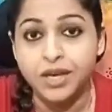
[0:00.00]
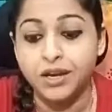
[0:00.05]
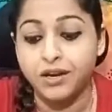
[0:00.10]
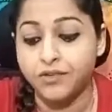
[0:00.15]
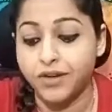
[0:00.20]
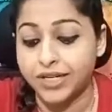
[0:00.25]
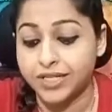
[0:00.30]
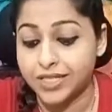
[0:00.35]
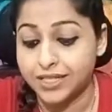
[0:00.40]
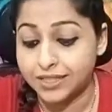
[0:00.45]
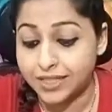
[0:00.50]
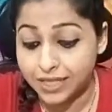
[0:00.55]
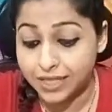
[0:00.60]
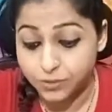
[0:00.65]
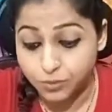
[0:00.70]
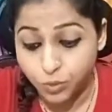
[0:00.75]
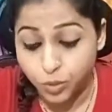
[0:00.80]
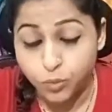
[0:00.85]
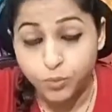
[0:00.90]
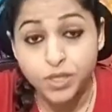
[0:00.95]
right at
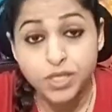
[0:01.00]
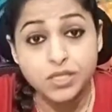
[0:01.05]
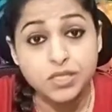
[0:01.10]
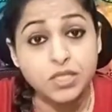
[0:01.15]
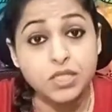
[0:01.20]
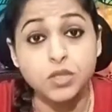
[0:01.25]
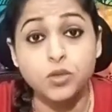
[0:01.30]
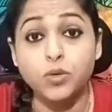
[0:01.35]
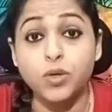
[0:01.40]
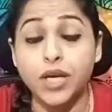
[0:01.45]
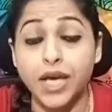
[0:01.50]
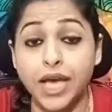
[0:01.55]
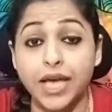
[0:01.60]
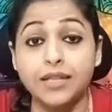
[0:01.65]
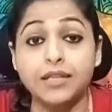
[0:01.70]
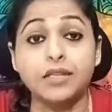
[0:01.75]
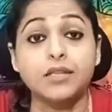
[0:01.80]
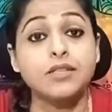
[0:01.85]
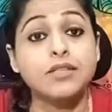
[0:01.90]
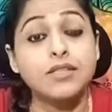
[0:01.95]
that moment, you
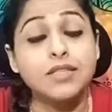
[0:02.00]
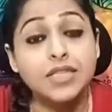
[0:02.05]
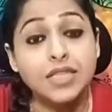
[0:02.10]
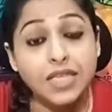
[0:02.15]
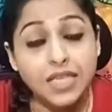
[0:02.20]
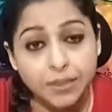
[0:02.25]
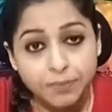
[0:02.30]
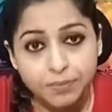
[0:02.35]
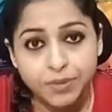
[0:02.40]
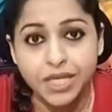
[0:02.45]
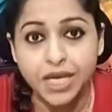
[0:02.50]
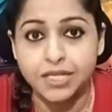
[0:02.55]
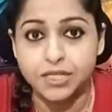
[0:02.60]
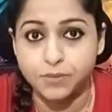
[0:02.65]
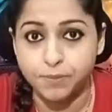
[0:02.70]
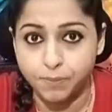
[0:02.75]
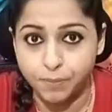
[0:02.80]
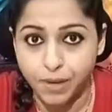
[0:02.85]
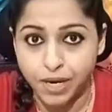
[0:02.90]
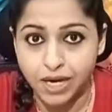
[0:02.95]
can skip
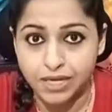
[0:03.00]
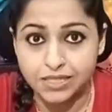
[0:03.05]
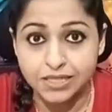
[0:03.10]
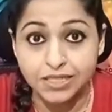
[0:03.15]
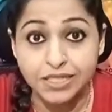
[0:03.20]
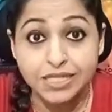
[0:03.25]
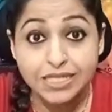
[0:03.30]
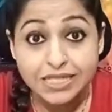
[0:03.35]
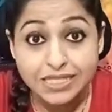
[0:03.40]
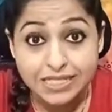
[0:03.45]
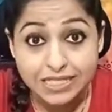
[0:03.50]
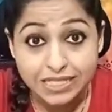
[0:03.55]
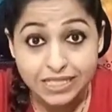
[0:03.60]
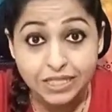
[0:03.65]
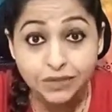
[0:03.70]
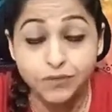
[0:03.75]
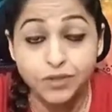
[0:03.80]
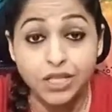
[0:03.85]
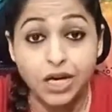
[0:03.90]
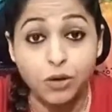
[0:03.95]
that part
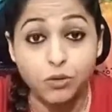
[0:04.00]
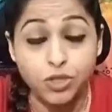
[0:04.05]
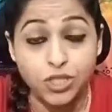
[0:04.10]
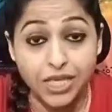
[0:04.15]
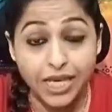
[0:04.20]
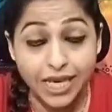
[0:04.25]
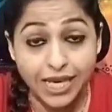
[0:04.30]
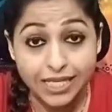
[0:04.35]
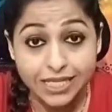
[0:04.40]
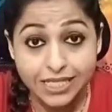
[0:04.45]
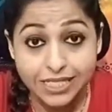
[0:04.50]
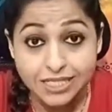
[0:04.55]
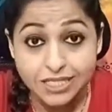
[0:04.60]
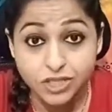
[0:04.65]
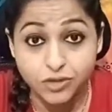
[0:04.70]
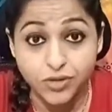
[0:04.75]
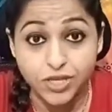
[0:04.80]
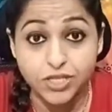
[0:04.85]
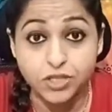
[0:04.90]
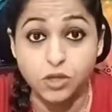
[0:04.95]
easily without any
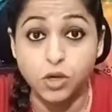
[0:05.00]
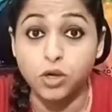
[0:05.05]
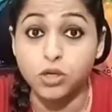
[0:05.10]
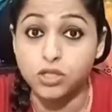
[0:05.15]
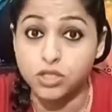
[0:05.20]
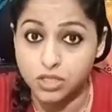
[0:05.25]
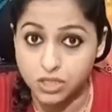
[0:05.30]
stress or